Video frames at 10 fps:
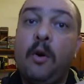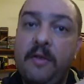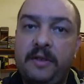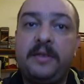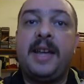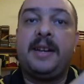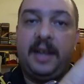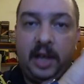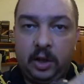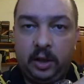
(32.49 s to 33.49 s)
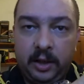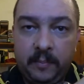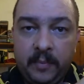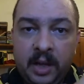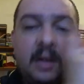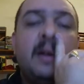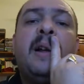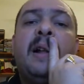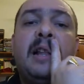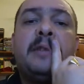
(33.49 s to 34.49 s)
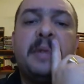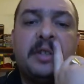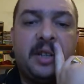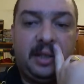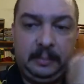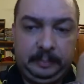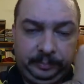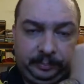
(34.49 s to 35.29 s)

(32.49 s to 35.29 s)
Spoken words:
other than Italy. Let me tell.